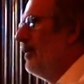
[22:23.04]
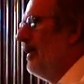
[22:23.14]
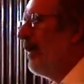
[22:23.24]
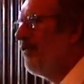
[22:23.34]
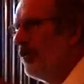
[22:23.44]

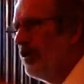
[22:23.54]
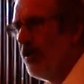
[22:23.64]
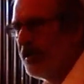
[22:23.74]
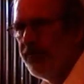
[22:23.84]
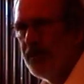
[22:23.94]
fruit
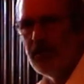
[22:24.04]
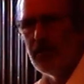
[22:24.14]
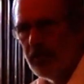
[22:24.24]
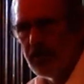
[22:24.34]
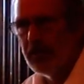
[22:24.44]
you are giving.
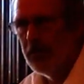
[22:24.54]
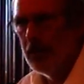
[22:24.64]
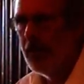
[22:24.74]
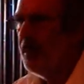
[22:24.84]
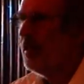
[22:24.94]
Not at
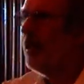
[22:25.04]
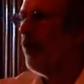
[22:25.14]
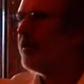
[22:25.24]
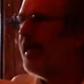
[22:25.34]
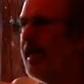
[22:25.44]
all. They are